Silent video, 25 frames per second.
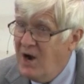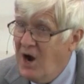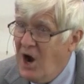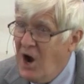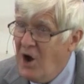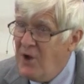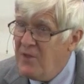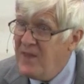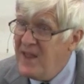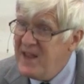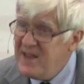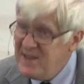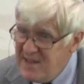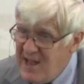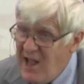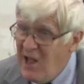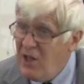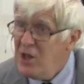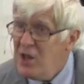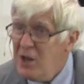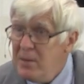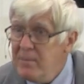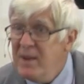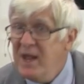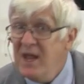Are they
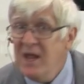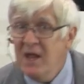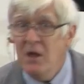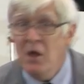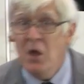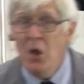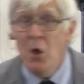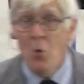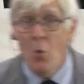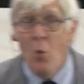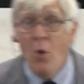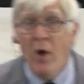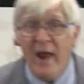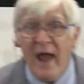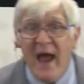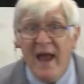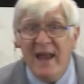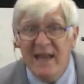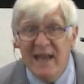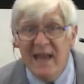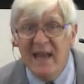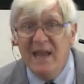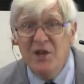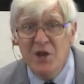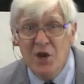telling me what I
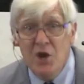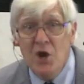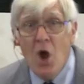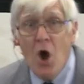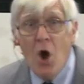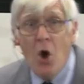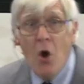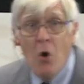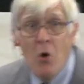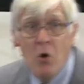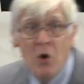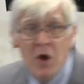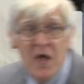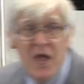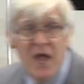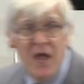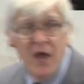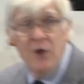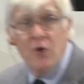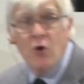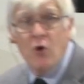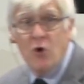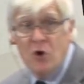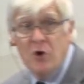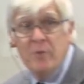need to know
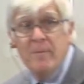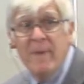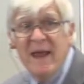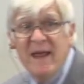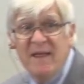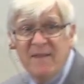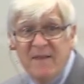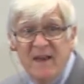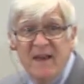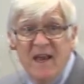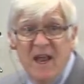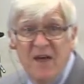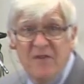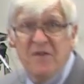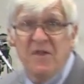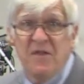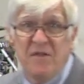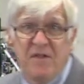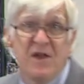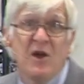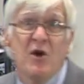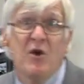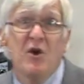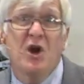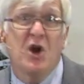in order to make the
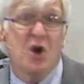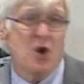necessary